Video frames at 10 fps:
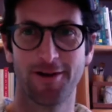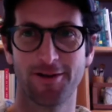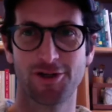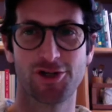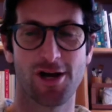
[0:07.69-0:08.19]

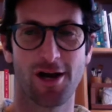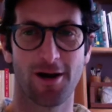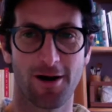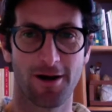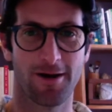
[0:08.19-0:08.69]
to
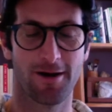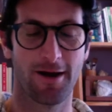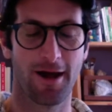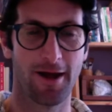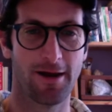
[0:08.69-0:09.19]
share
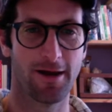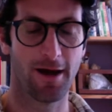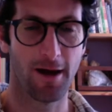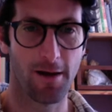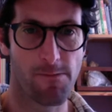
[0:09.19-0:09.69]
and
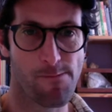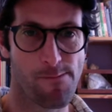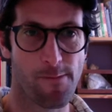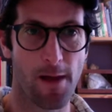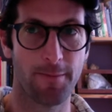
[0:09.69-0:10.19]
um,
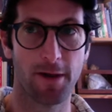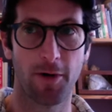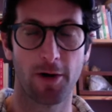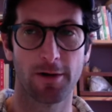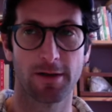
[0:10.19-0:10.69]
and be a
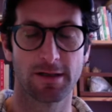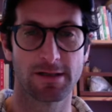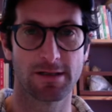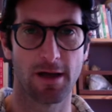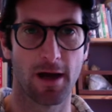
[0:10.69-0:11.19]
part of
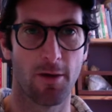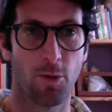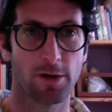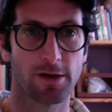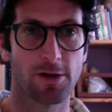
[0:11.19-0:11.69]
this uh,
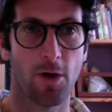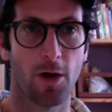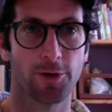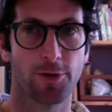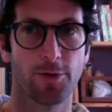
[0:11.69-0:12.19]
work that you all
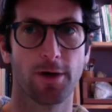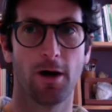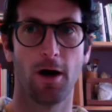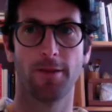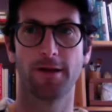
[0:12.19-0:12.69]
are doing
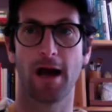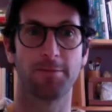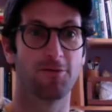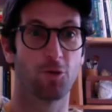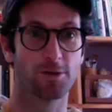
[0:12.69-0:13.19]
on the
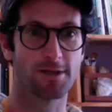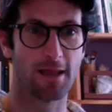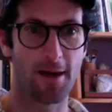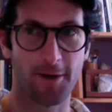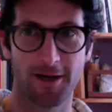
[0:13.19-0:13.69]
omnivore's
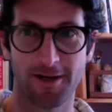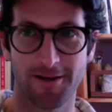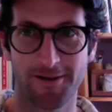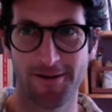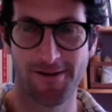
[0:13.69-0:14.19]
dilemma.
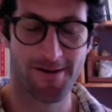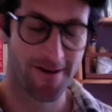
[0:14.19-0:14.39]
Here,